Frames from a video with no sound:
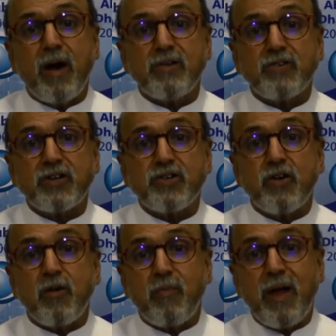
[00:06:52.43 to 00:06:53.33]
and structure
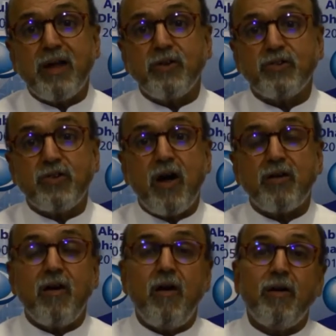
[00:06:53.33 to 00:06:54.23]
are planned to
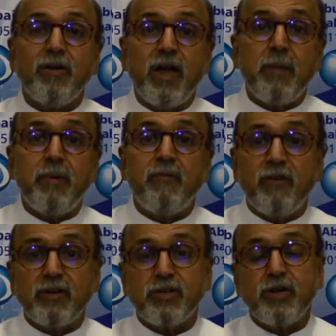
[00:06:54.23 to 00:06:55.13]
start on April
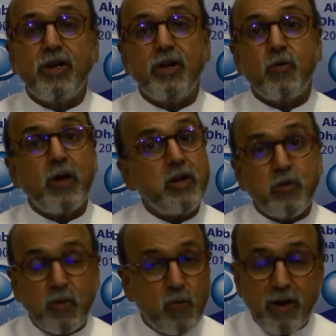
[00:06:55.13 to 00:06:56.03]
1st,
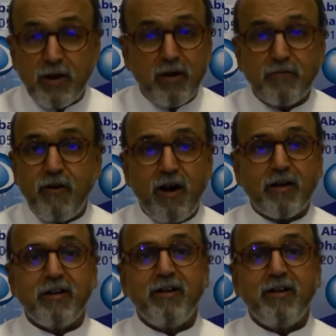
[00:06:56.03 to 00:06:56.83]
2021, not far.